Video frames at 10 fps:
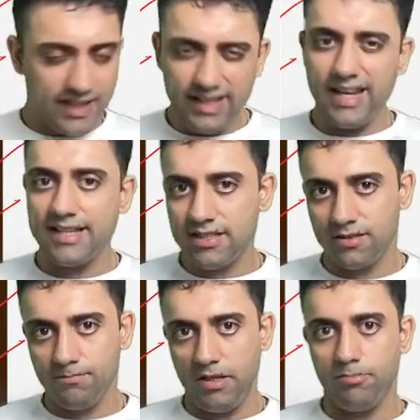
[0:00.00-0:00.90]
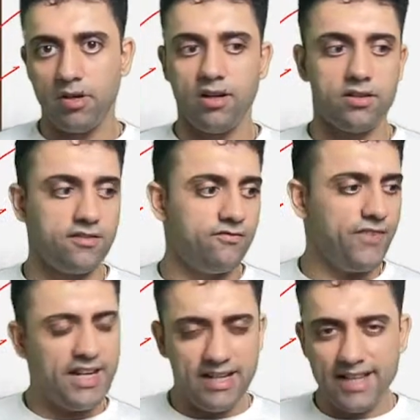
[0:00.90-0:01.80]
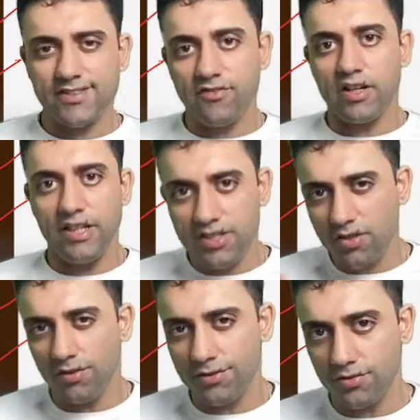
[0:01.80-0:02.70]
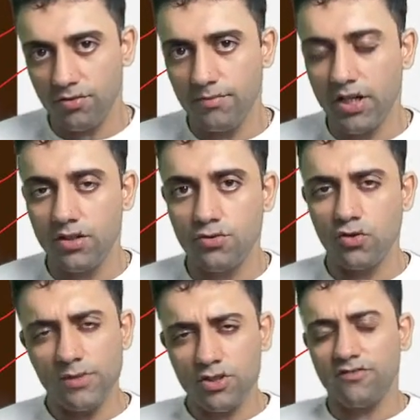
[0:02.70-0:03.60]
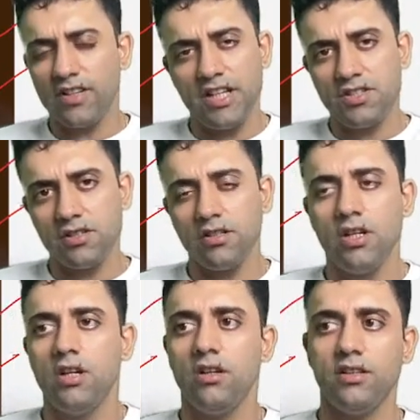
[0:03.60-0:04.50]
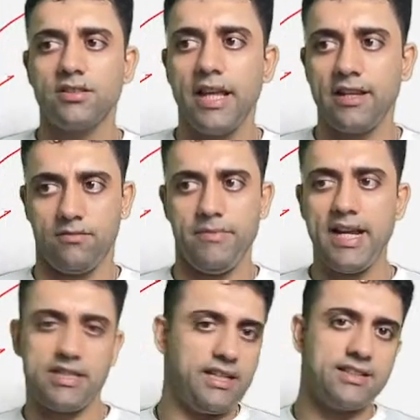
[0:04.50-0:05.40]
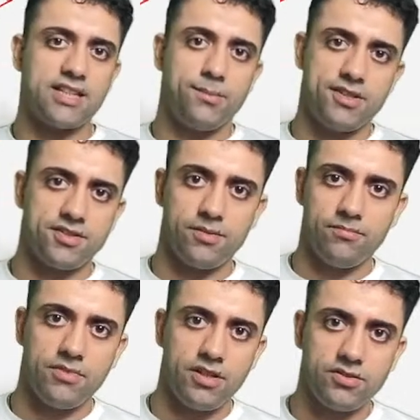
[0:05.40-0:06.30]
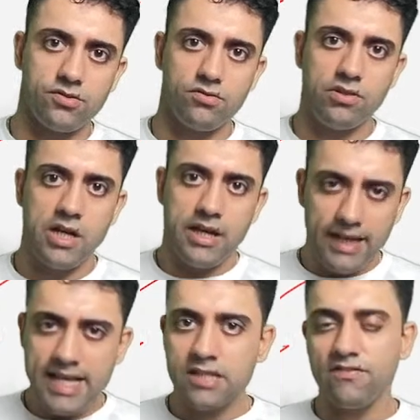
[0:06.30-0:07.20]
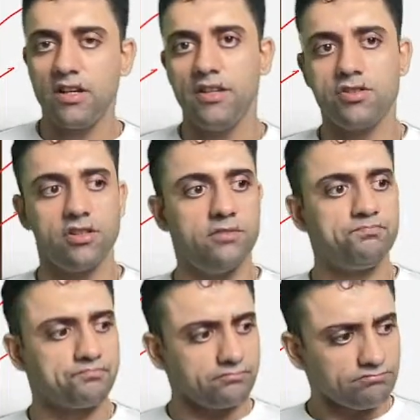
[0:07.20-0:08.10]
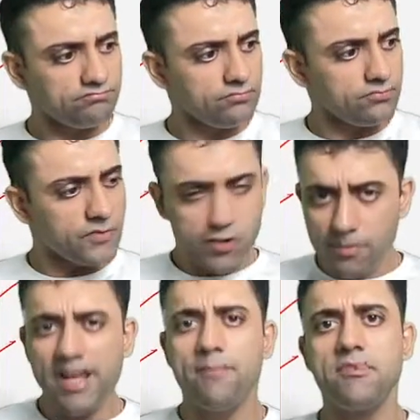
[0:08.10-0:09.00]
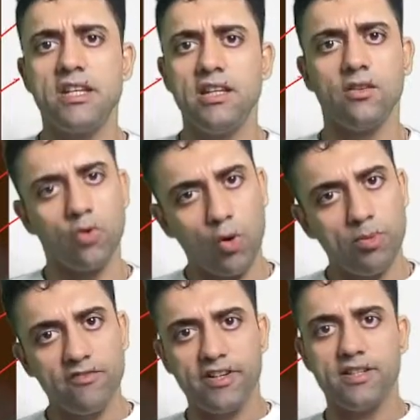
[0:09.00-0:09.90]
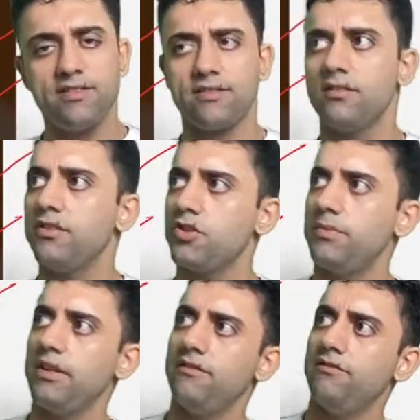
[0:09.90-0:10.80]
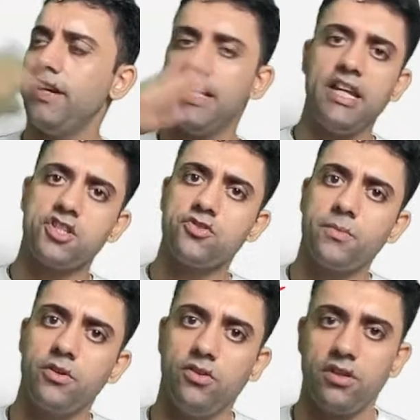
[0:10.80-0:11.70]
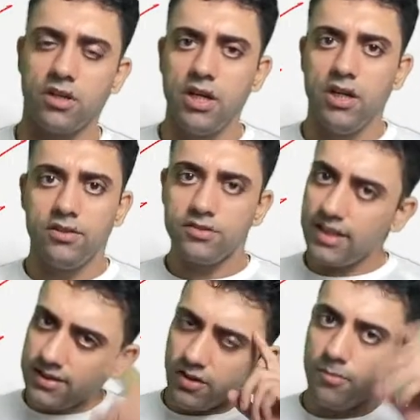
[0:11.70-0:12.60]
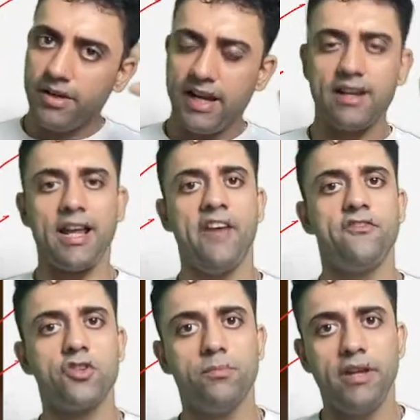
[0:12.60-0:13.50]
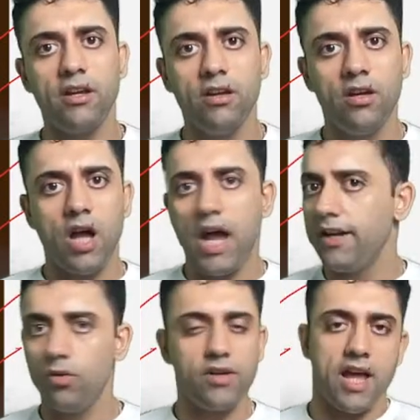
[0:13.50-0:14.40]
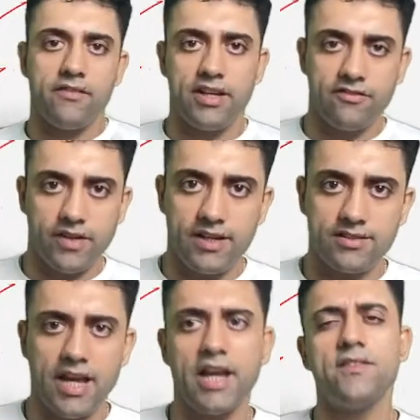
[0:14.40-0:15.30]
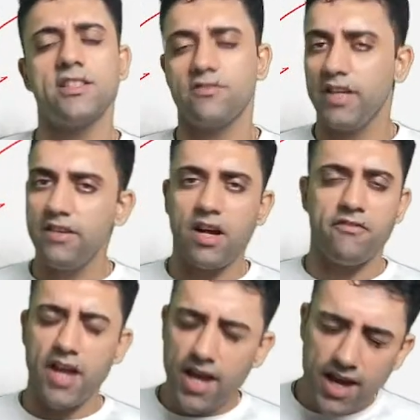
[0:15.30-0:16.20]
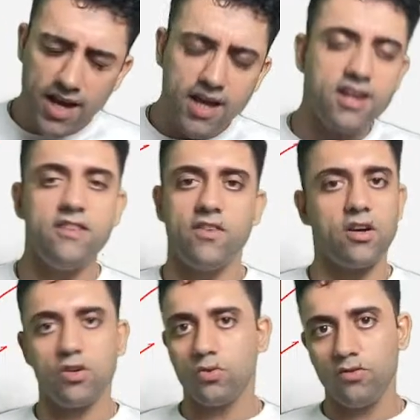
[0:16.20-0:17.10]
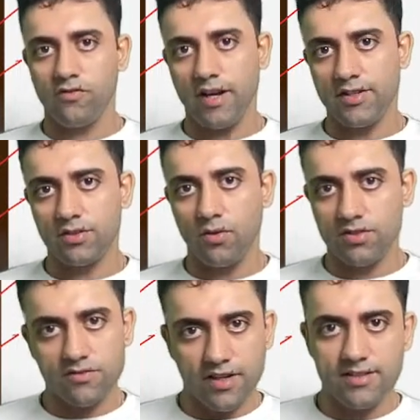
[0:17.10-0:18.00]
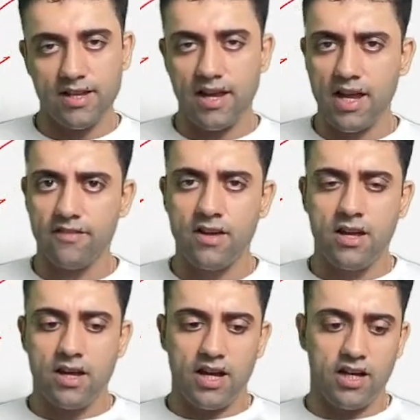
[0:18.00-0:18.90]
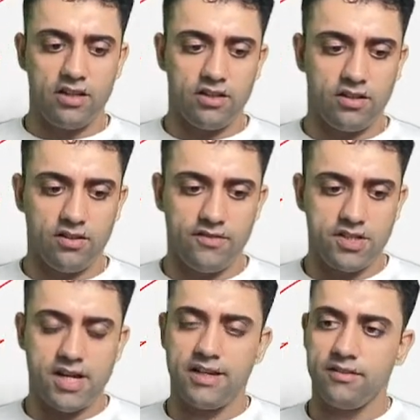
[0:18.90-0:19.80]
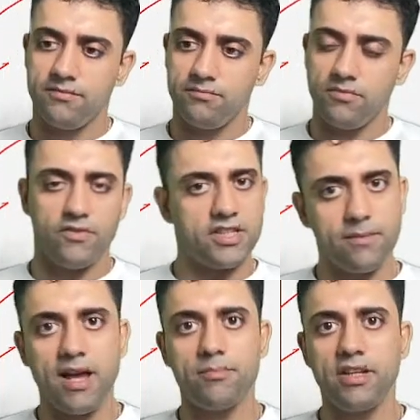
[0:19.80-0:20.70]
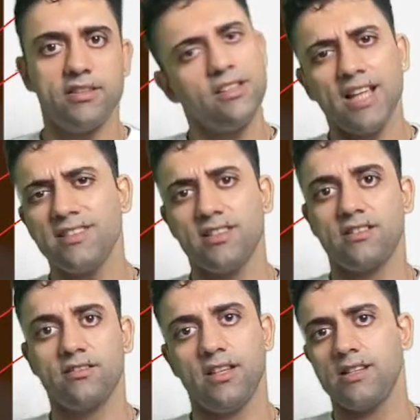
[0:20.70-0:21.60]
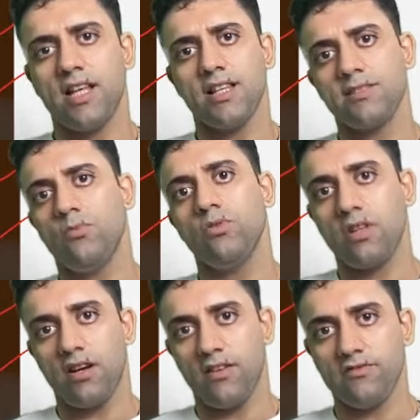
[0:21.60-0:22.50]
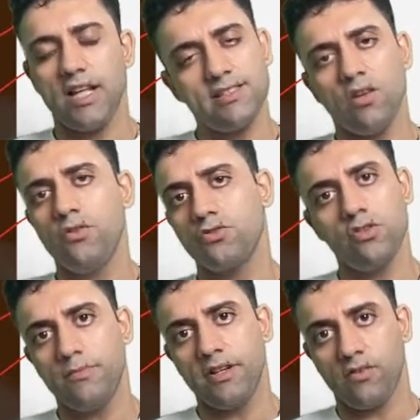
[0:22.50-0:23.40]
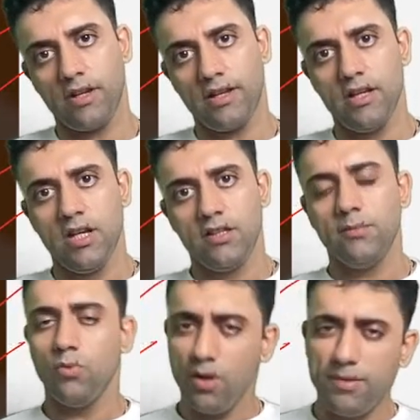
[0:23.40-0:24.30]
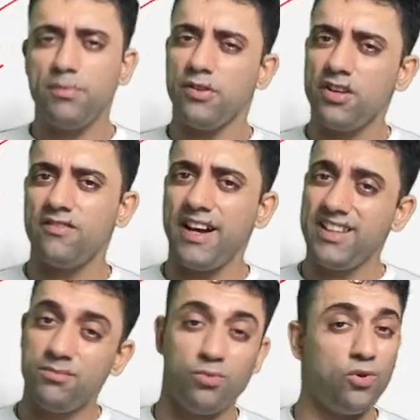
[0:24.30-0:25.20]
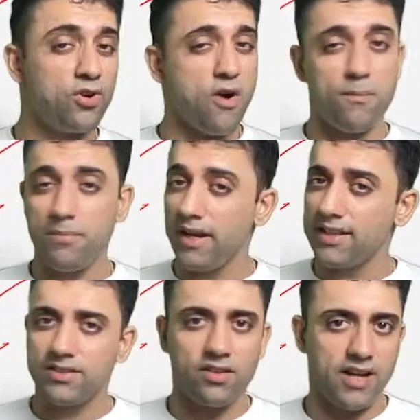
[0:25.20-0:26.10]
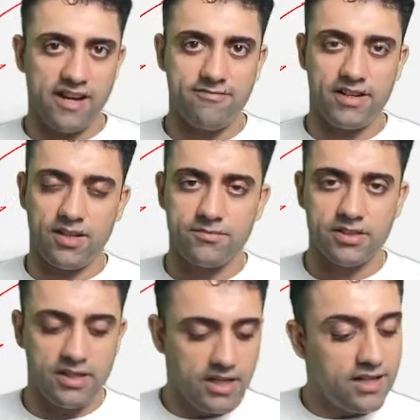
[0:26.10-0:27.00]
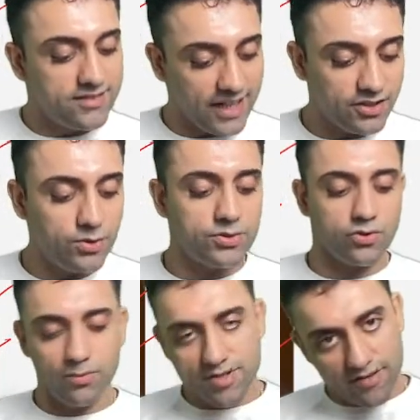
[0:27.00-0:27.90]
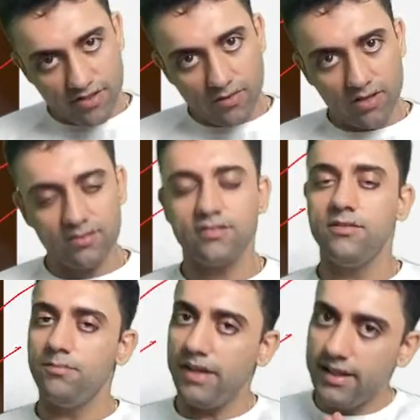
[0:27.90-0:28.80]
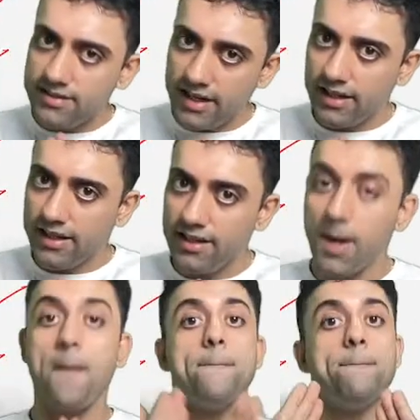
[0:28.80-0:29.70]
very less people, very less furniture also, because too much of furniture, it's like make things cumbersome. So less furniture, be empty, open winds, should be ventilation should be good. So that's how your brain and life should be. I don't have any friends. I have just very one or two friends, closest friends I have, and which I'm happy, and that's it. That's more than enough. That's how you should be. Okay. The more people you invite, the more complex your life becomes. Thank you so much, everyone. Please take care.